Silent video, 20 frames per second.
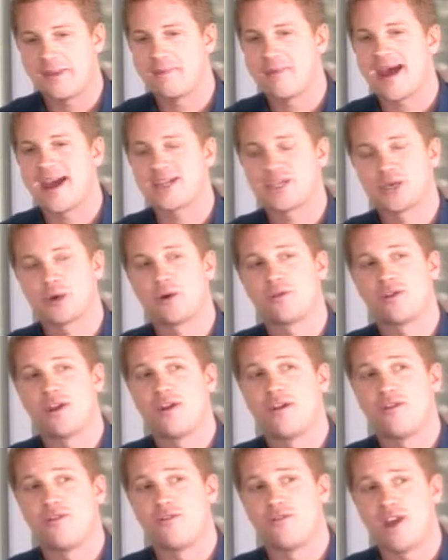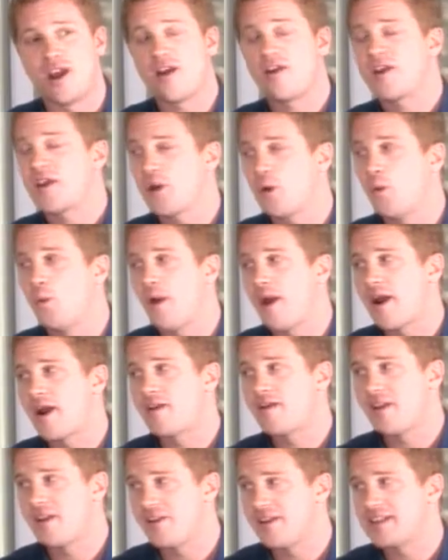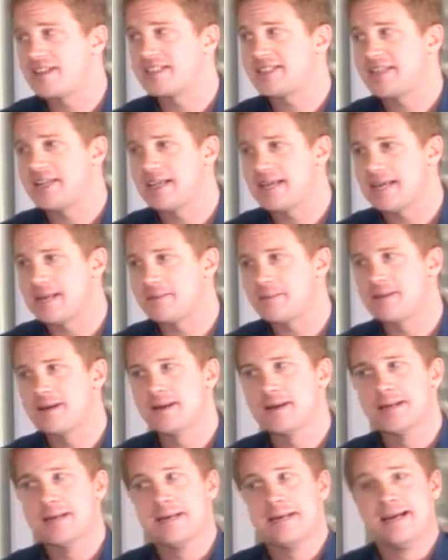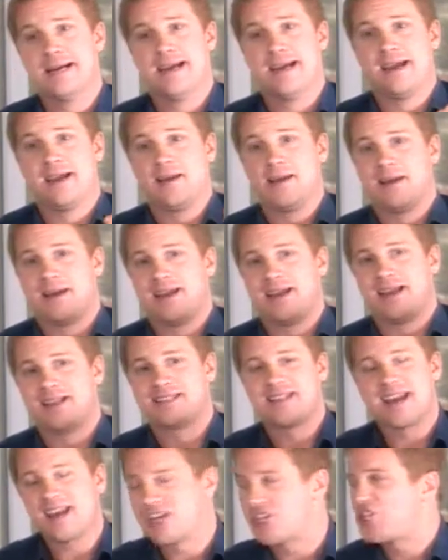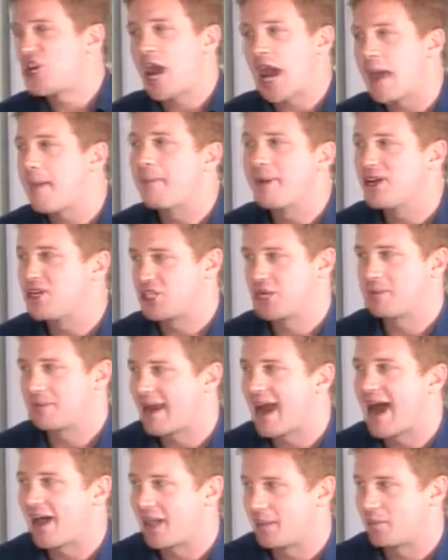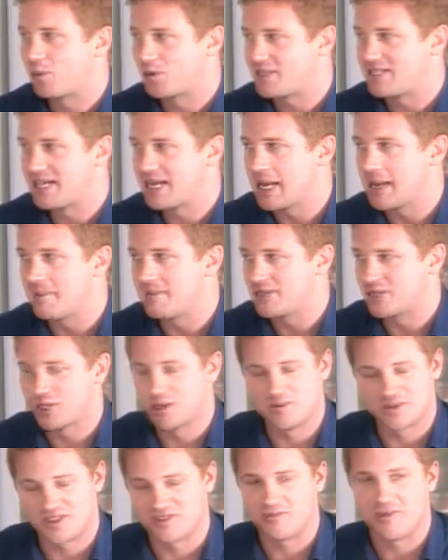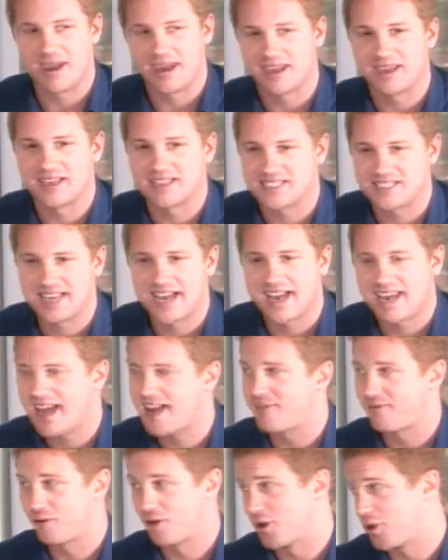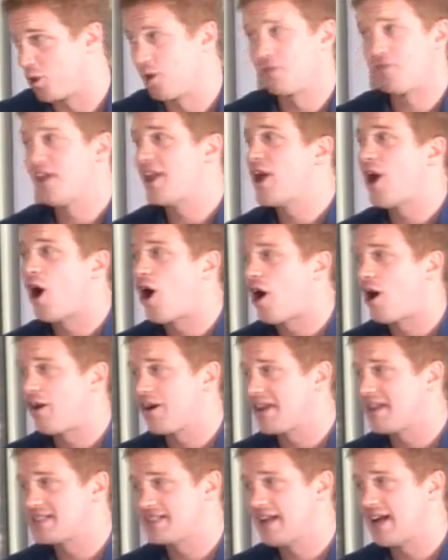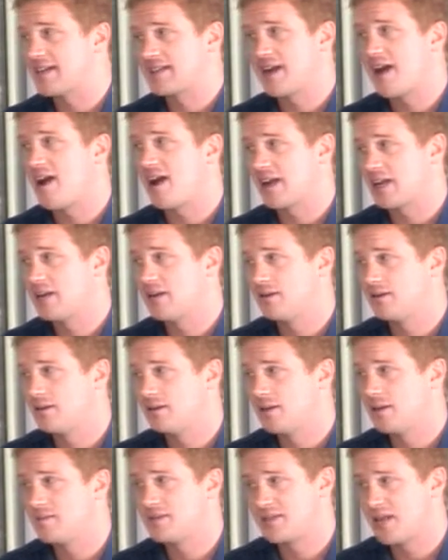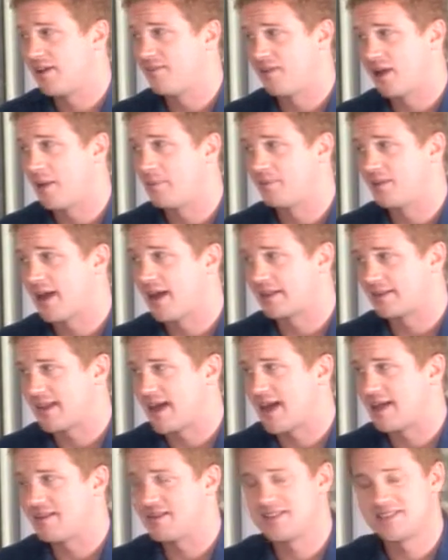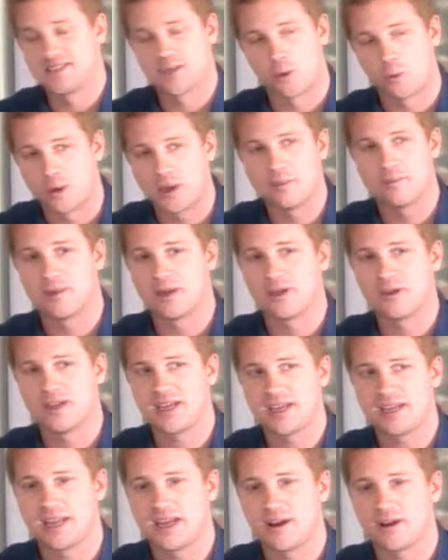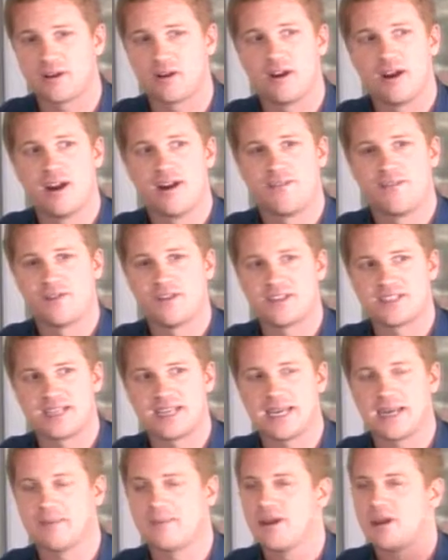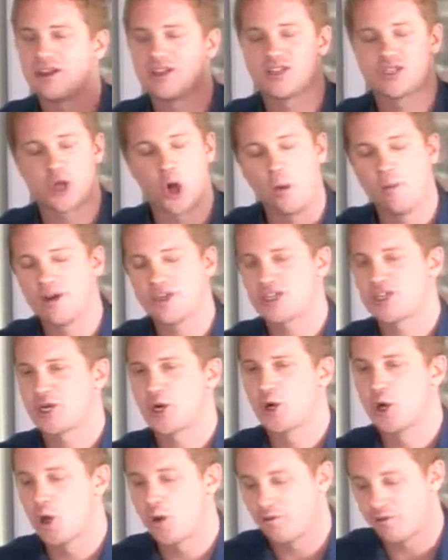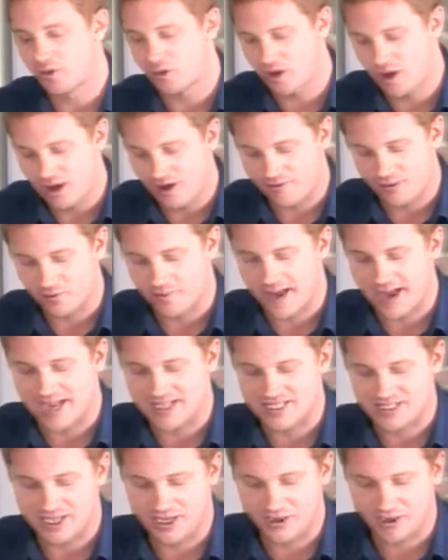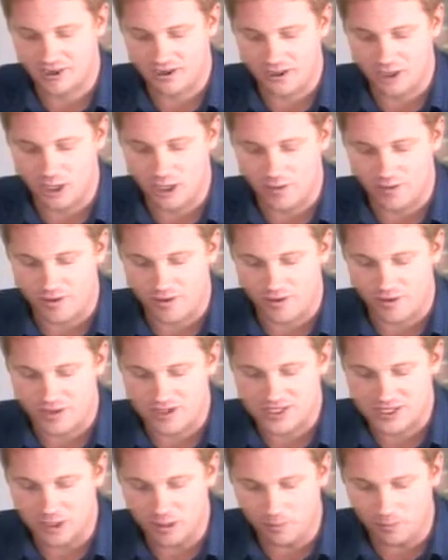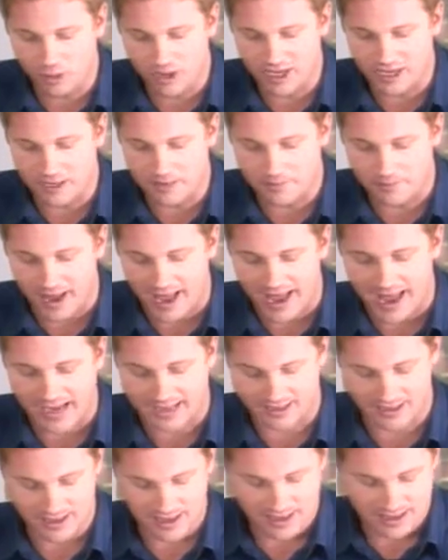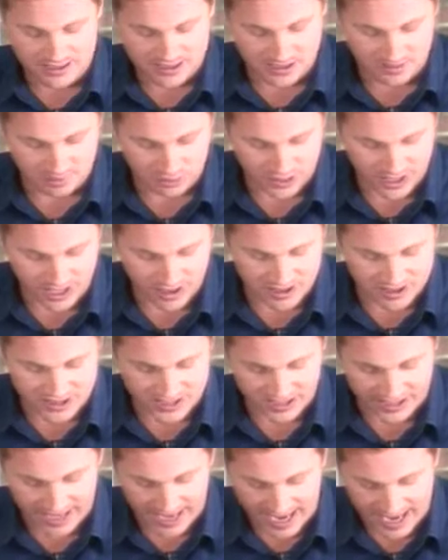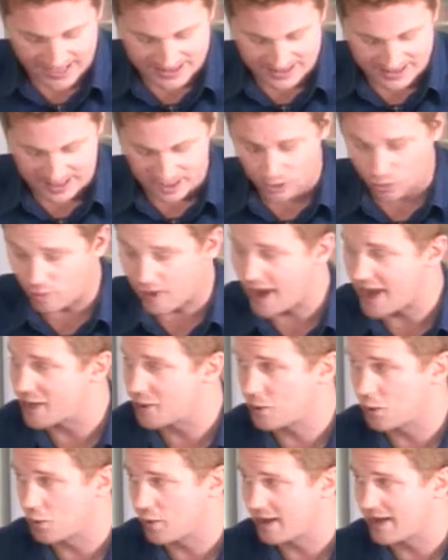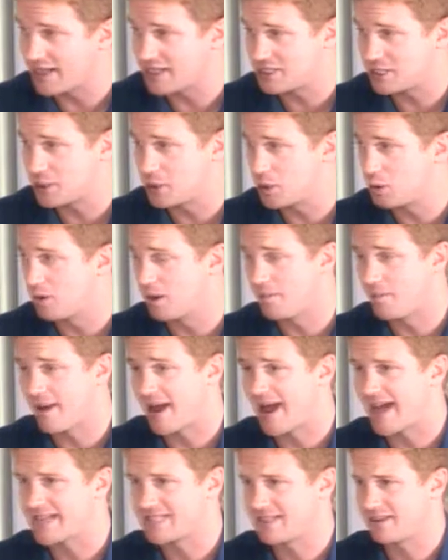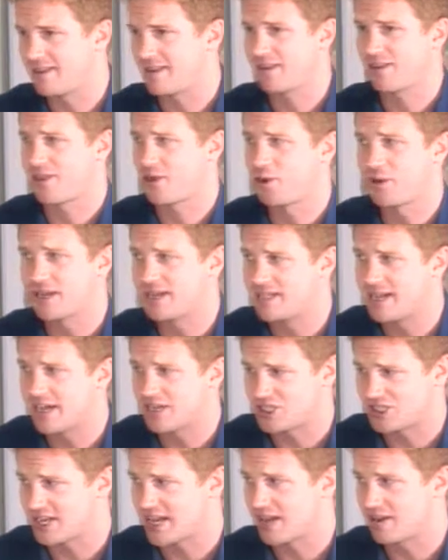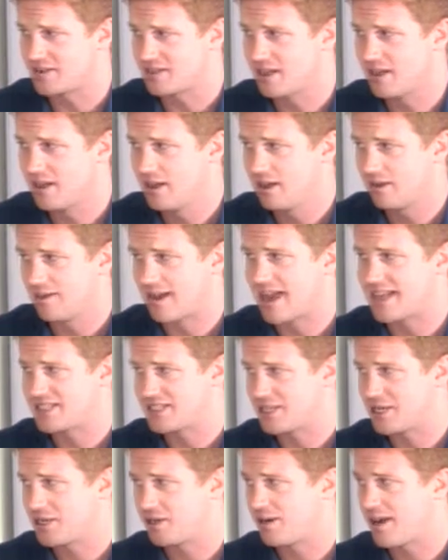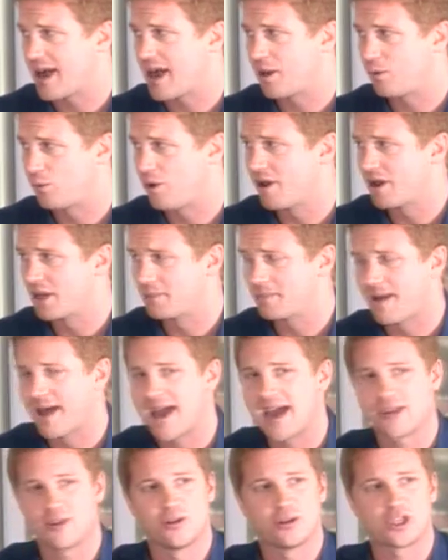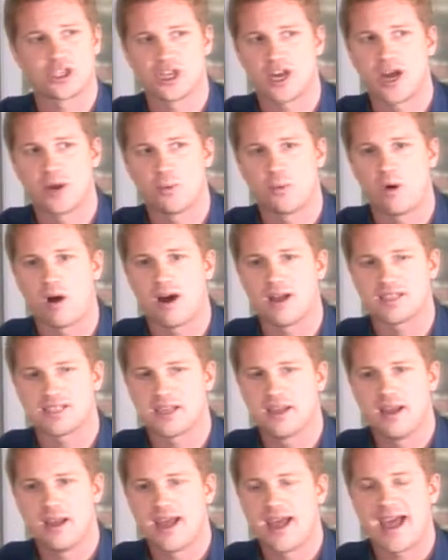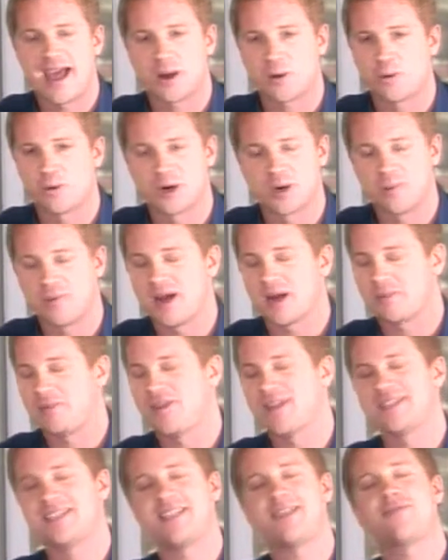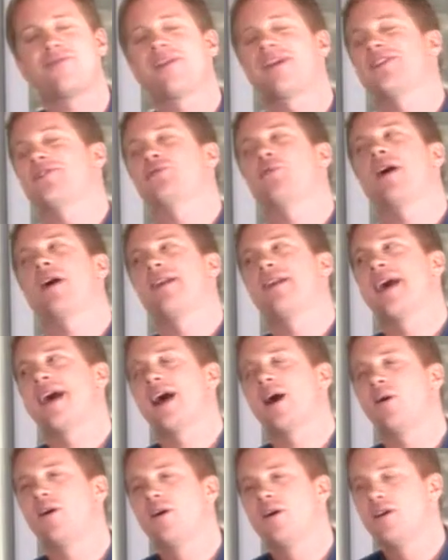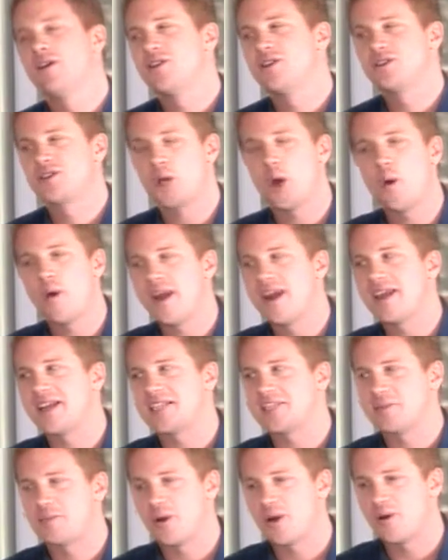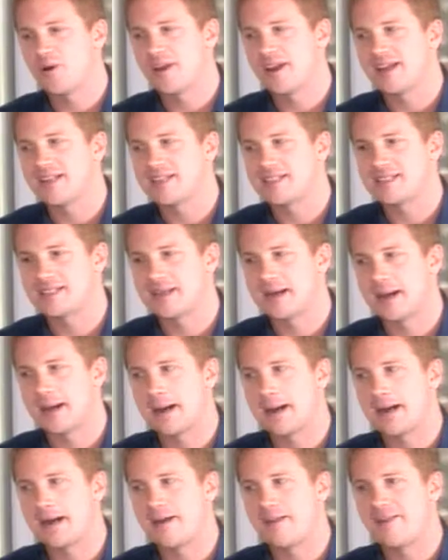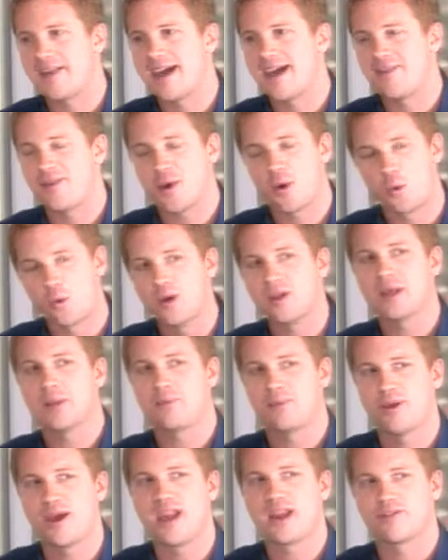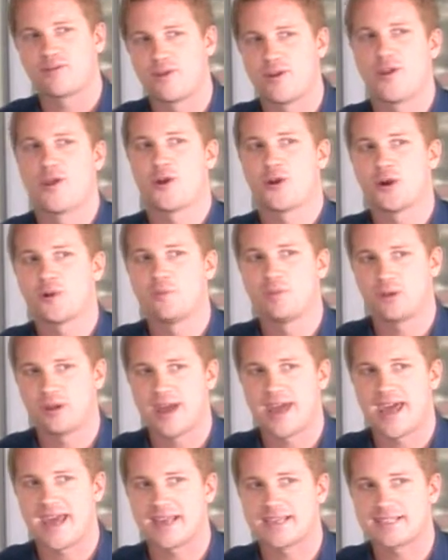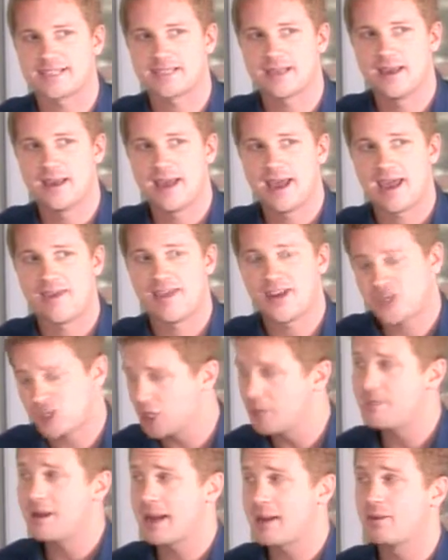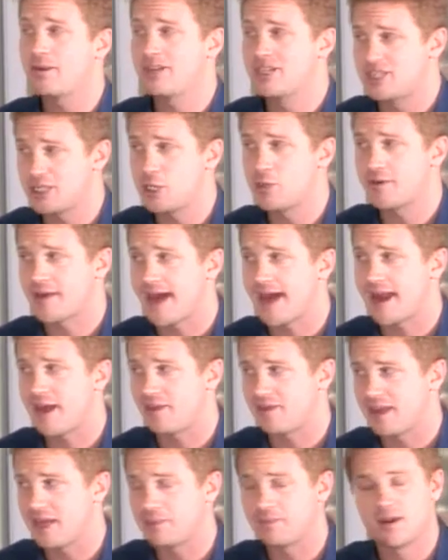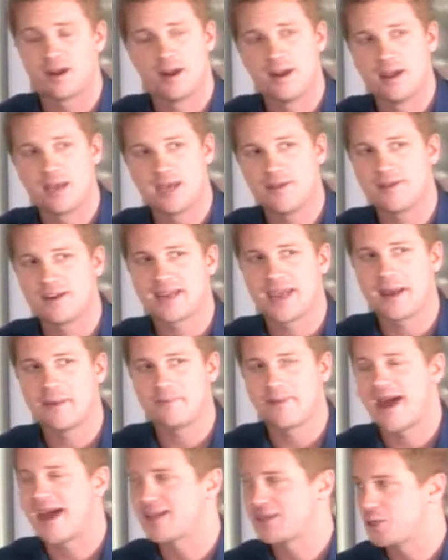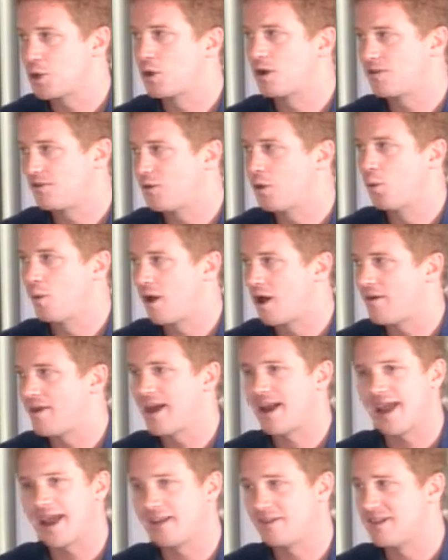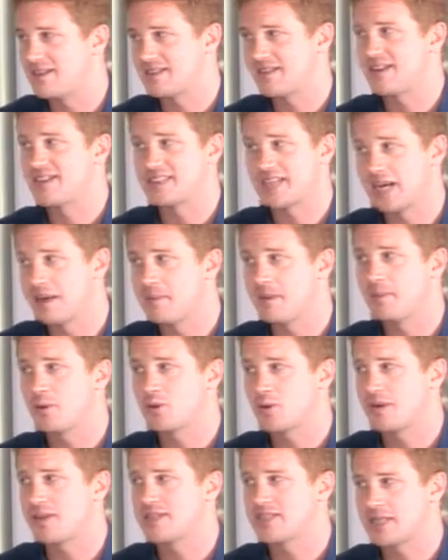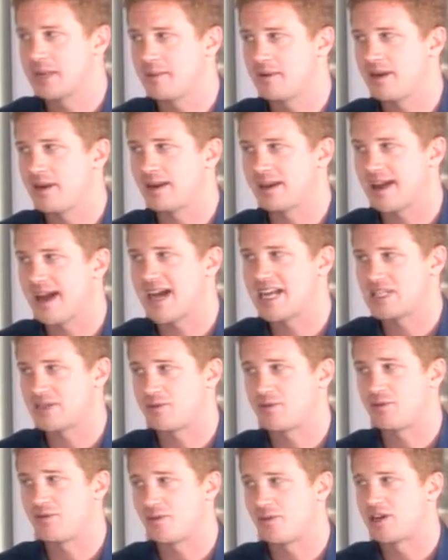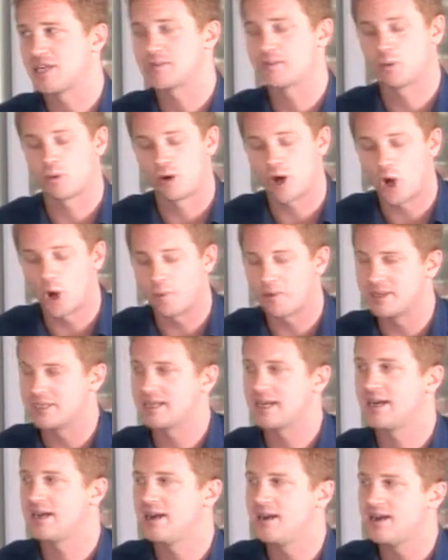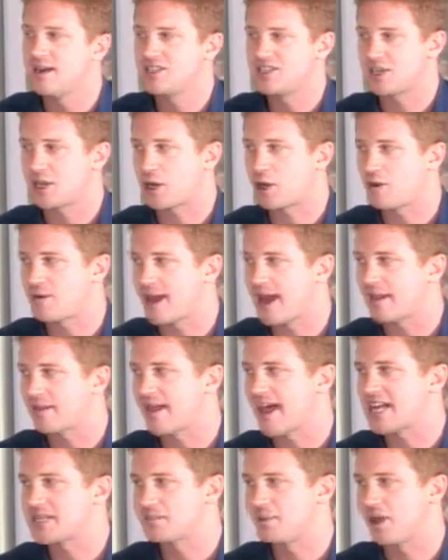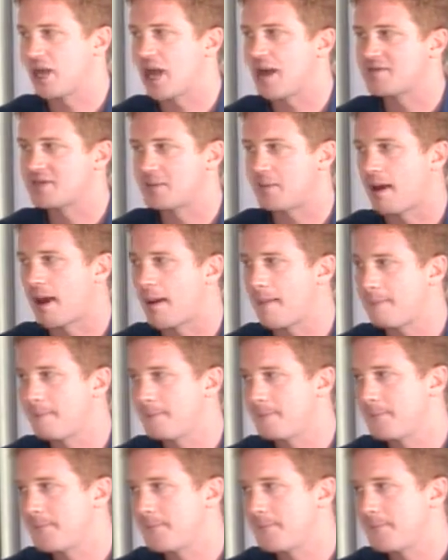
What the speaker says: Ken Batorf, very aware that this team is not a championship caliber team in terms of making a CIF run. Or if they are, he's not talking himself up like that. This is a rebuilding year for this team. So much turnover from last year. They're still bringing back some players. They got Ruiz, who amassed, I think, 30 touchdowns last year at running back. There's Sean Watts at quarterback. But the defense right now, so inexperienced that they're really playing for third place. And they should be able to do that, I think. But even Ken Batorf aware that, hey, listen, it's going to be between Summit and Kaiser for first, but we're hoping to secure that last playoff spot.